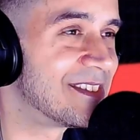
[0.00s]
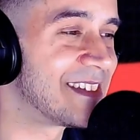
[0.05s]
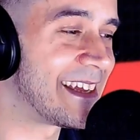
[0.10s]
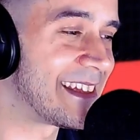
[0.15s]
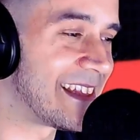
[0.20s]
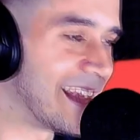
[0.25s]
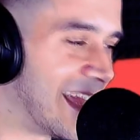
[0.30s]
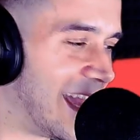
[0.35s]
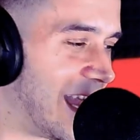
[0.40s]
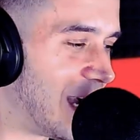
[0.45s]

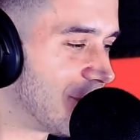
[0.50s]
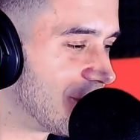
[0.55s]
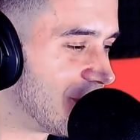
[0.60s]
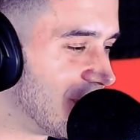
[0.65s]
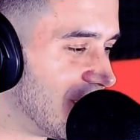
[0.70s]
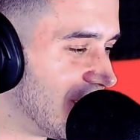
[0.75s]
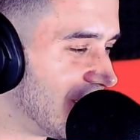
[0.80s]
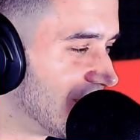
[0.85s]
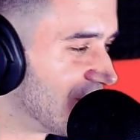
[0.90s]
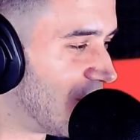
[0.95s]
sadly,
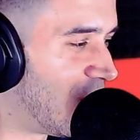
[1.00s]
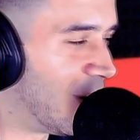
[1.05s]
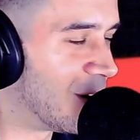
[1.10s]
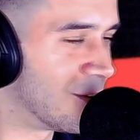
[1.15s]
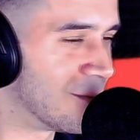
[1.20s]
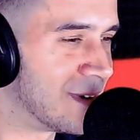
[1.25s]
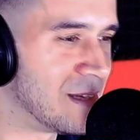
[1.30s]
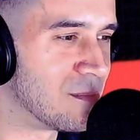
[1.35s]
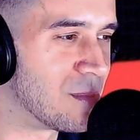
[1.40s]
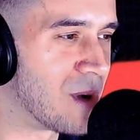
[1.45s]
after
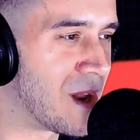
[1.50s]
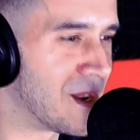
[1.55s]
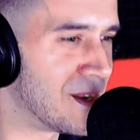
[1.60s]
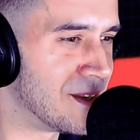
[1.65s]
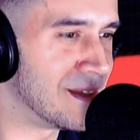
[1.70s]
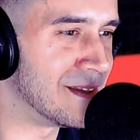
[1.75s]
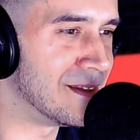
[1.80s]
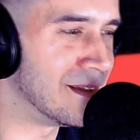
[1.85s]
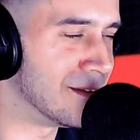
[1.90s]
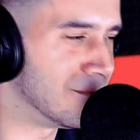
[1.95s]
sort of
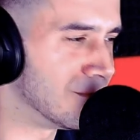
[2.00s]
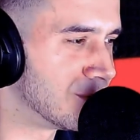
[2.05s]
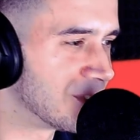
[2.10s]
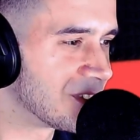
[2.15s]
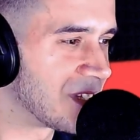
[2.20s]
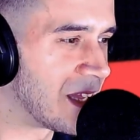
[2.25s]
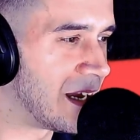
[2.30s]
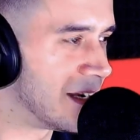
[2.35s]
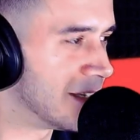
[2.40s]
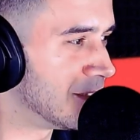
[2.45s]
rebranding and
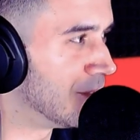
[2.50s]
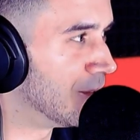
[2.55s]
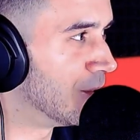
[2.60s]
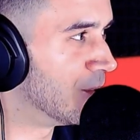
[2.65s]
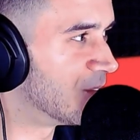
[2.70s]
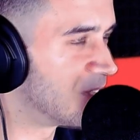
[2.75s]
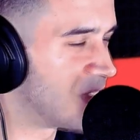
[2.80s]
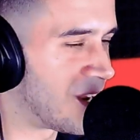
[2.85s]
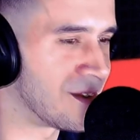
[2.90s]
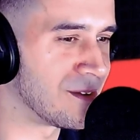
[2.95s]
starting the
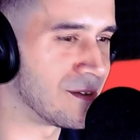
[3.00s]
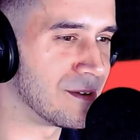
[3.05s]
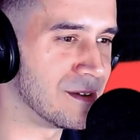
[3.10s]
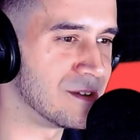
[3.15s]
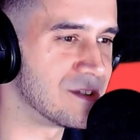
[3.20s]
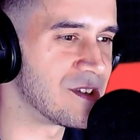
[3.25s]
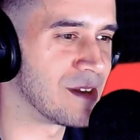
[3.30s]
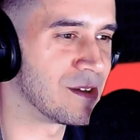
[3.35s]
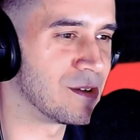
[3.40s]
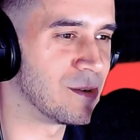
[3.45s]
new channel
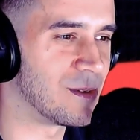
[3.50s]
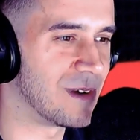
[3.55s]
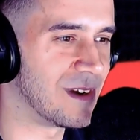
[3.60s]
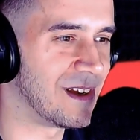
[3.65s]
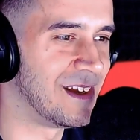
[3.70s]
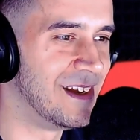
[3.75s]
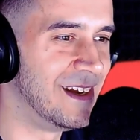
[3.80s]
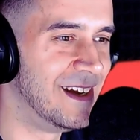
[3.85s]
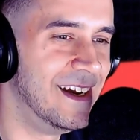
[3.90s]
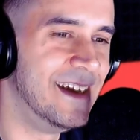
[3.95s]
in January,